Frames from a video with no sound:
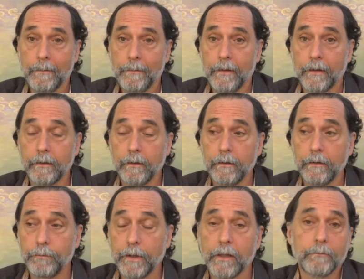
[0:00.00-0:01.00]
And
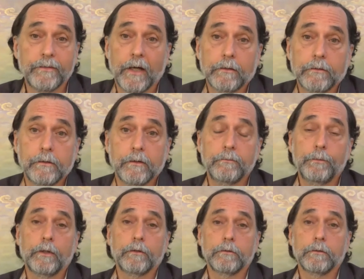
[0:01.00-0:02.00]
it becomes actually a
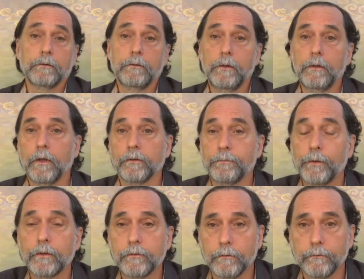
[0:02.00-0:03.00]
spiritual
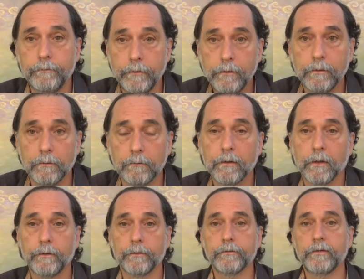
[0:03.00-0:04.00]
view to
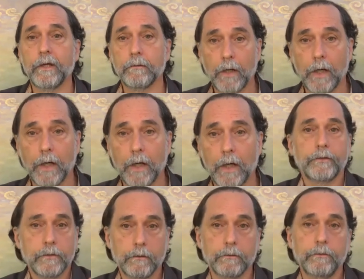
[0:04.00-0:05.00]
understand
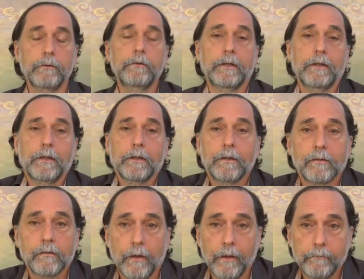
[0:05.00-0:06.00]
biological unity at
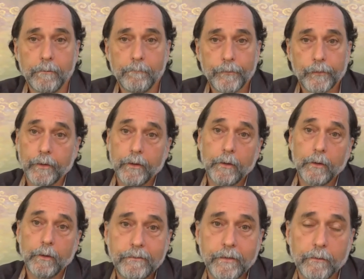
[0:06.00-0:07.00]
this level. So I hope
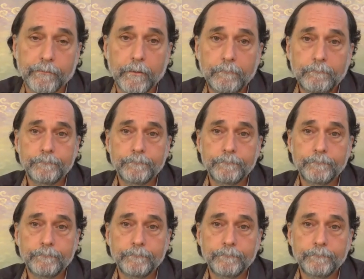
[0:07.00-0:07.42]
that's helpful.